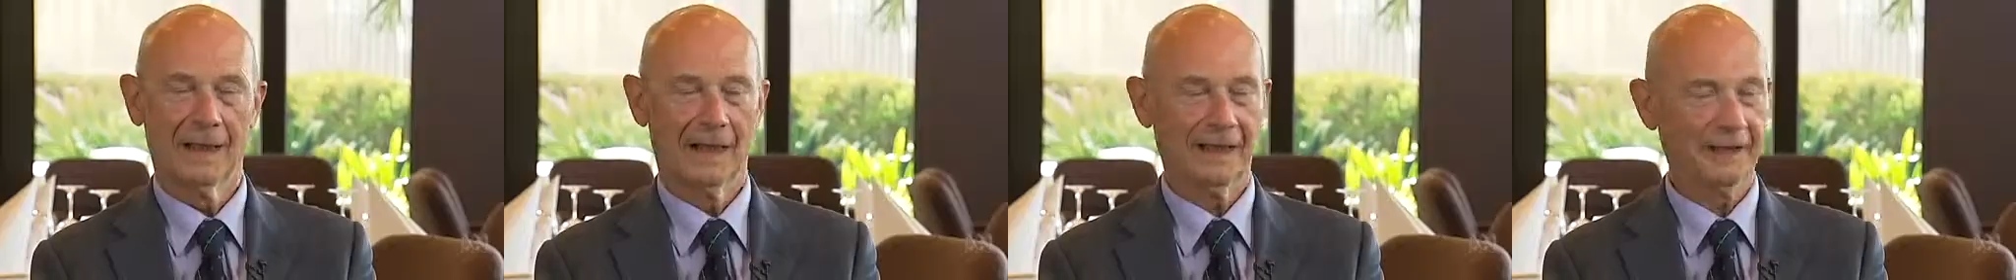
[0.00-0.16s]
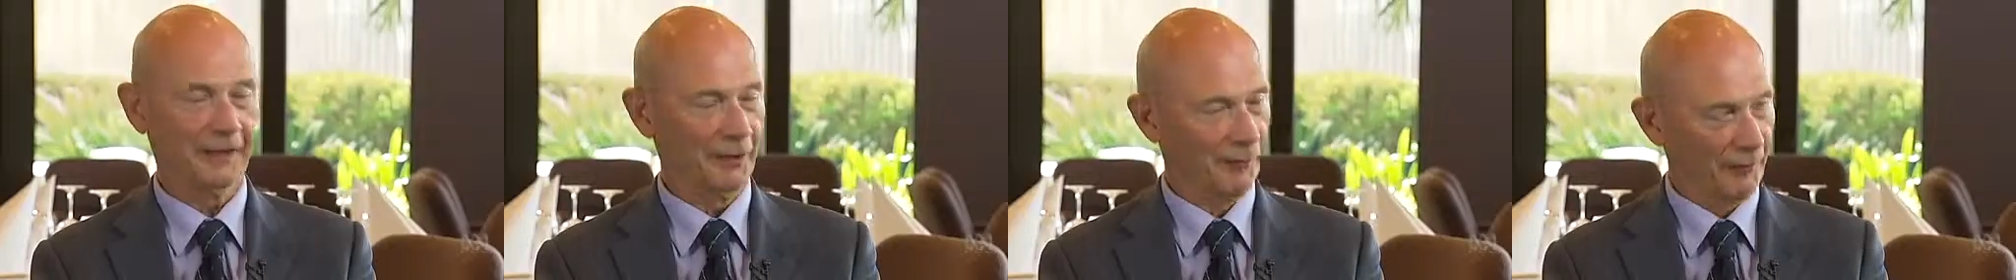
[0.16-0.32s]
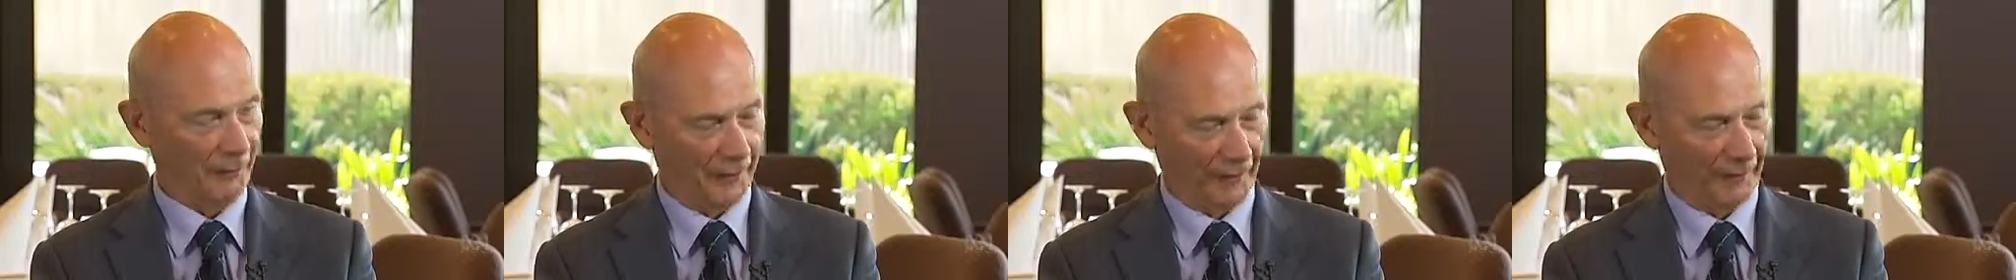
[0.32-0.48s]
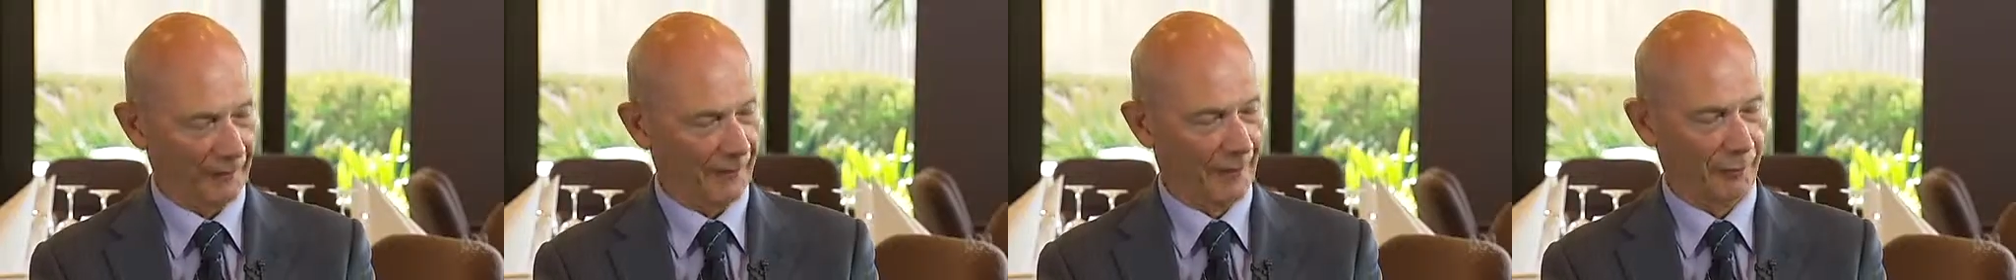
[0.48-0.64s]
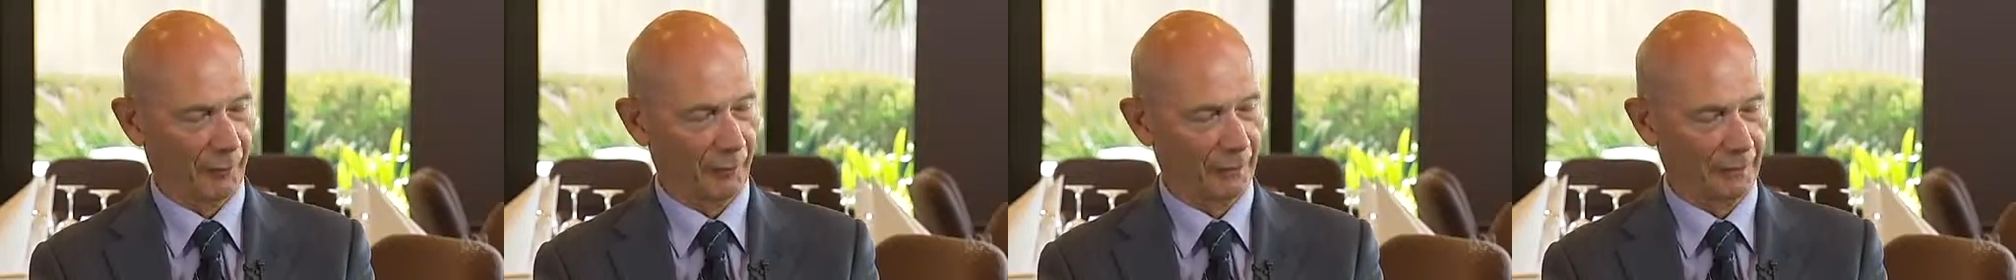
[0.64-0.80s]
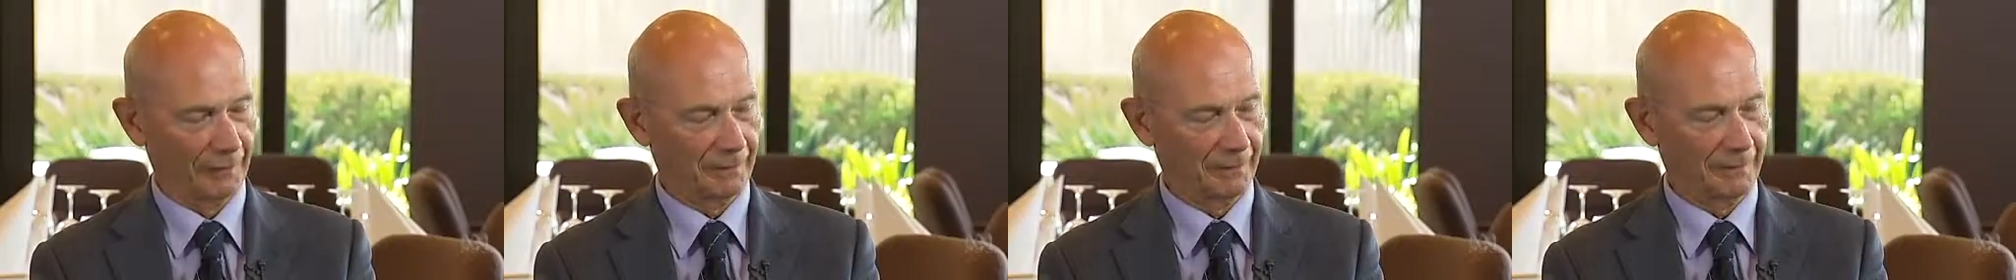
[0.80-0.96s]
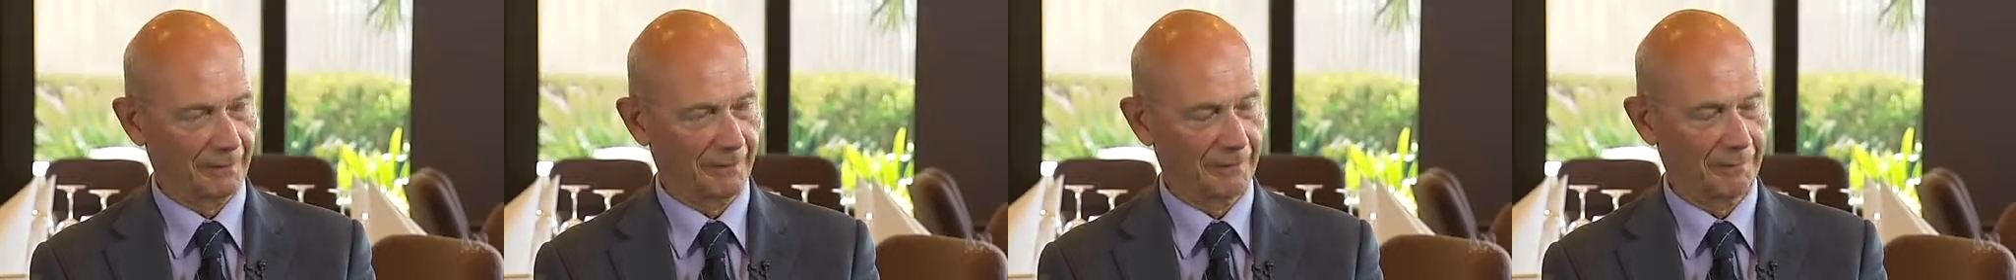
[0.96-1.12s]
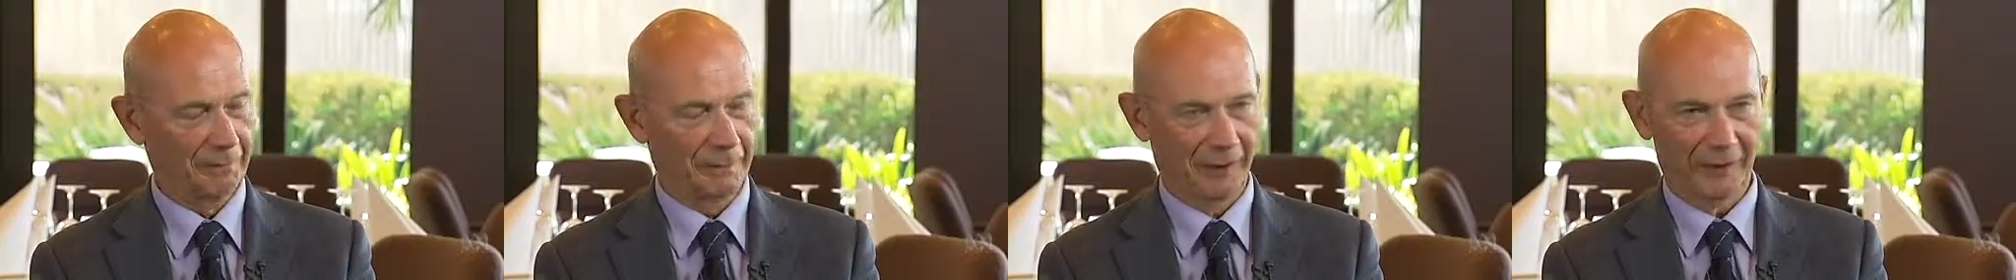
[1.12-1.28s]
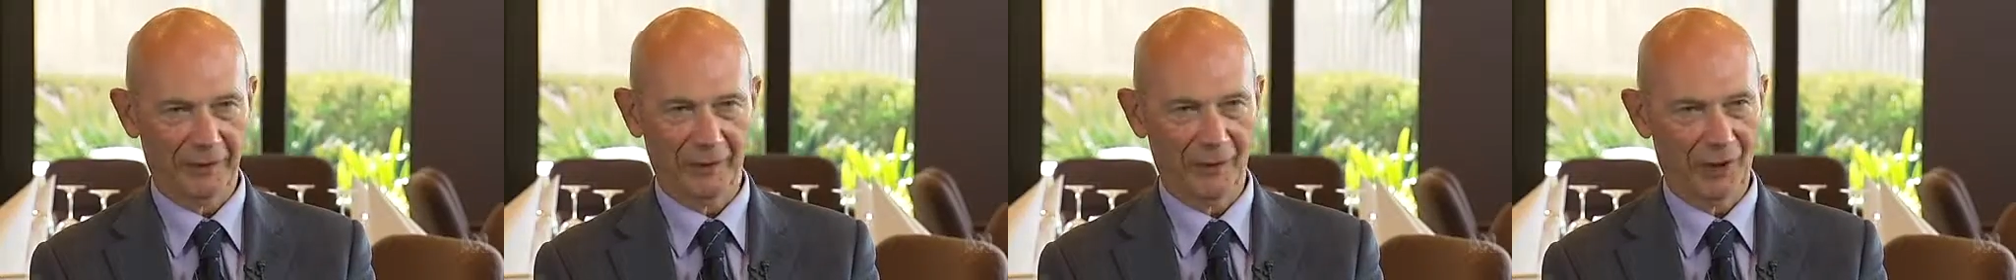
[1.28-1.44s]
I don't think they will
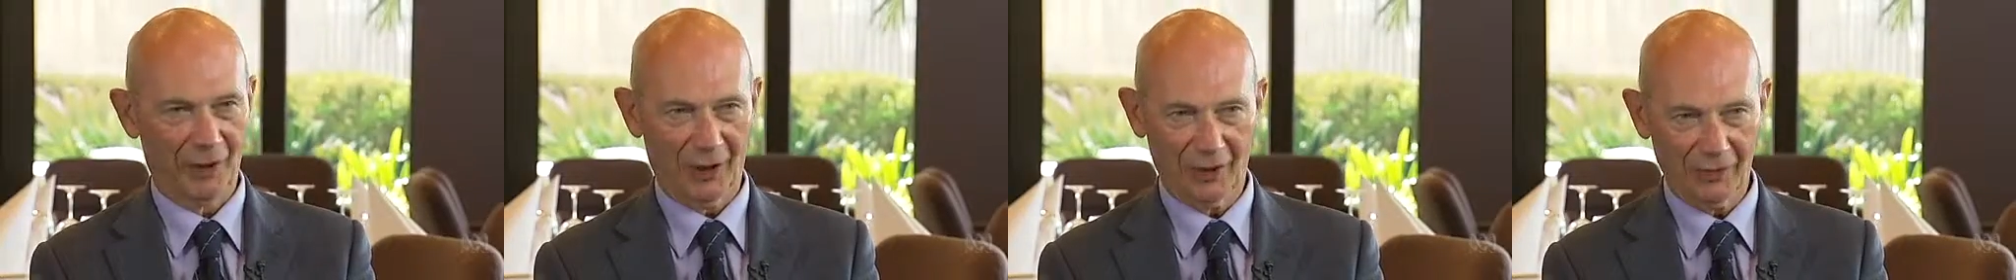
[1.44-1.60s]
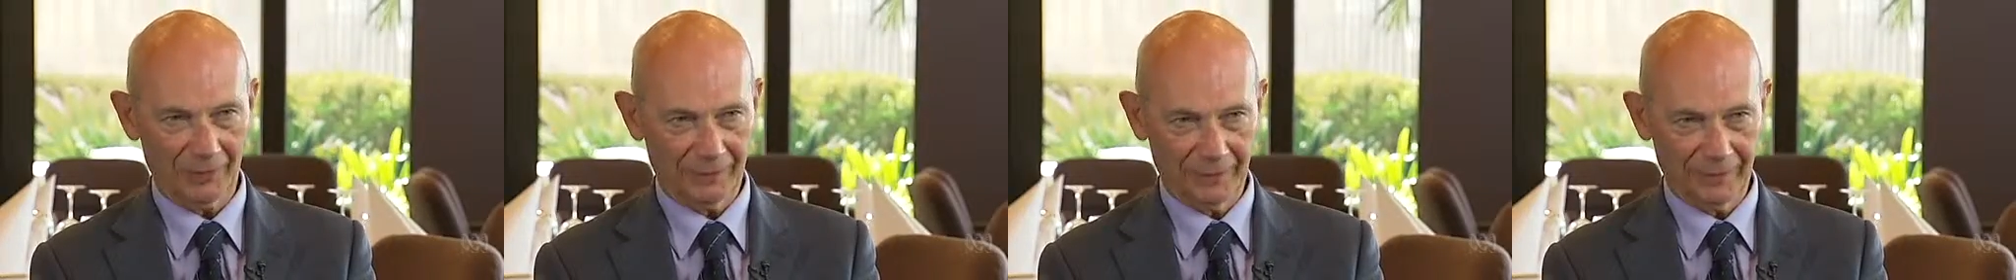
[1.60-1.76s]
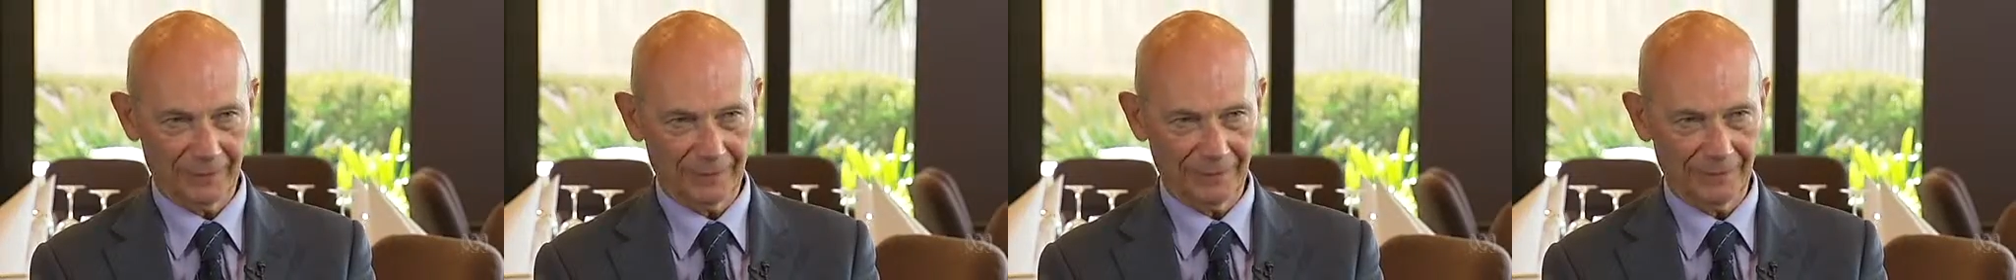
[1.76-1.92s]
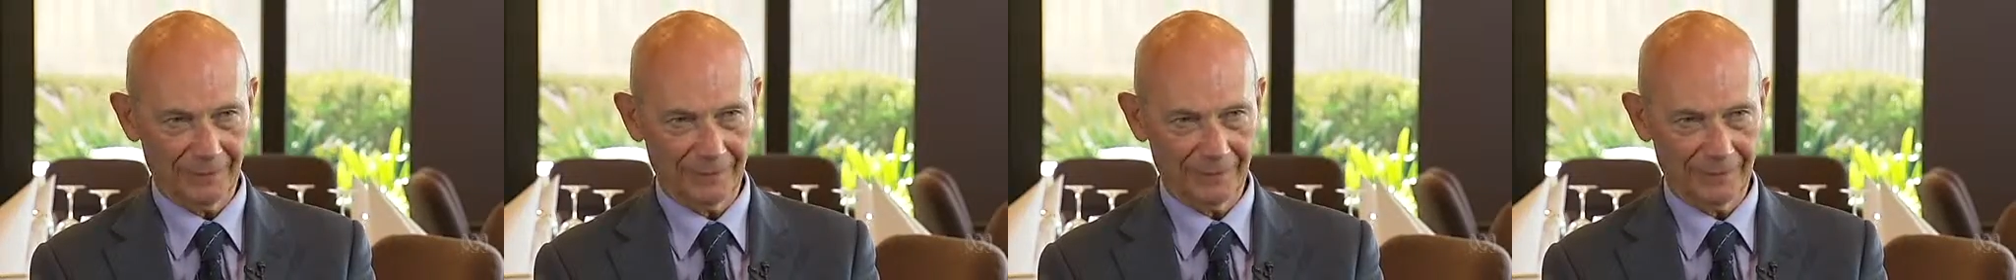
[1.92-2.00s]
pay a lot.